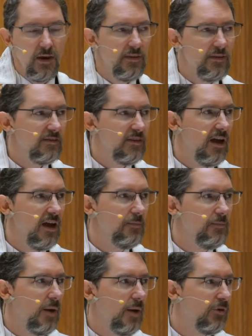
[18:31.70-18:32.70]
At this
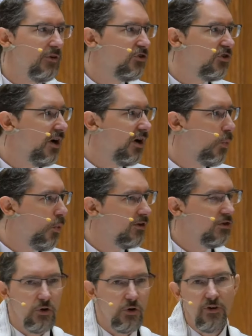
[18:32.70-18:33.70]
time, I'm going to share our
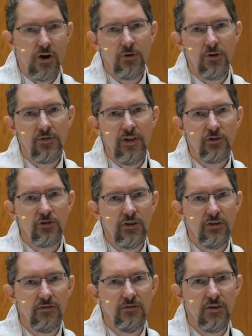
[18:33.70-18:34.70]
one shofar
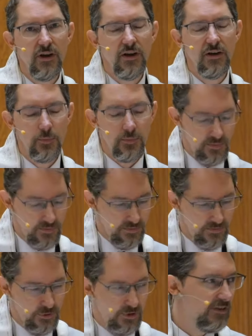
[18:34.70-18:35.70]
reflection
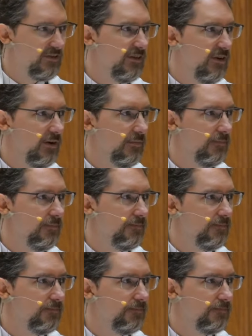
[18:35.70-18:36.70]
for this year,
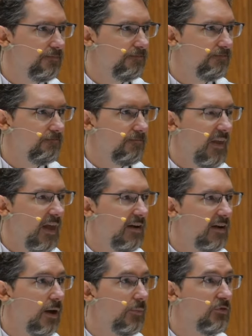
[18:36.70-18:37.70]

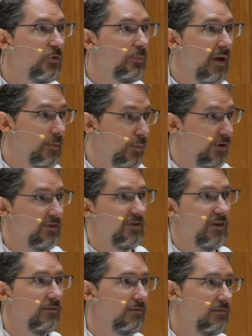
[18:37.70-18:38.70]
and it comes from Meg
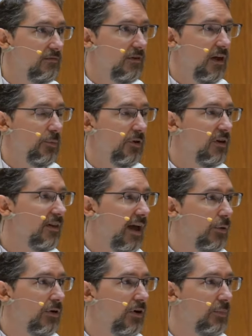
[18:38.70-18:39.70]
Bernstein. I'm going to
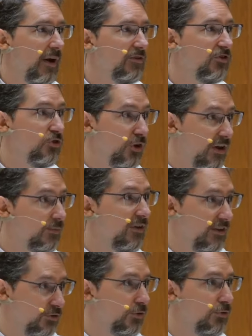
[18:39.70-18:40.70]
allow her by stream
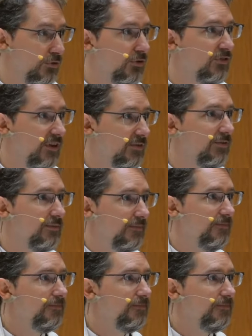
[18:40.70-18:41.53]
to introduce herself.